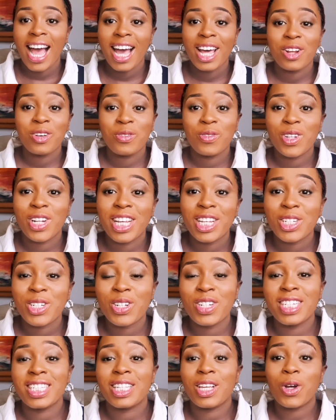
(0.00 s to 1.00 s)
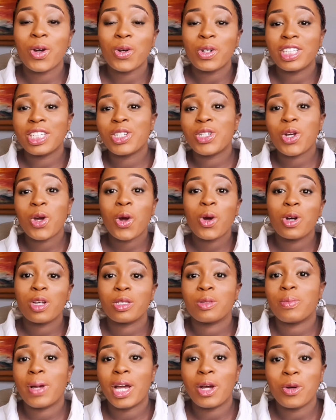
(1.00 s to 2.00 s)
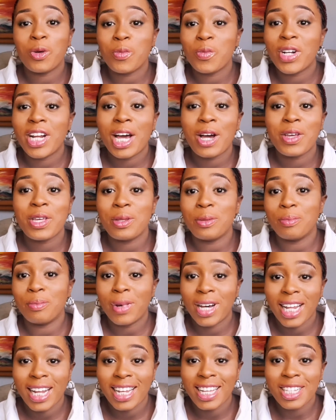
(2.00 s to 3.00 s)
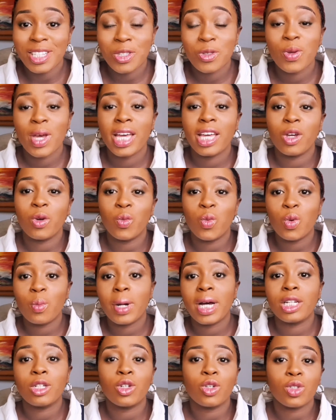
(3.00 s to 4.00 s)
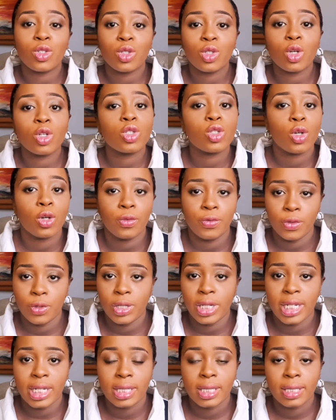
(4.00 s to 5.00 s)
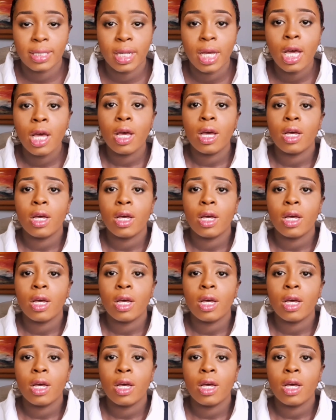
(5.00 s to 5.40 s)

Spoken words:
Anovulation is a condition caused by hormonal imbalance where a woman does not ovulate.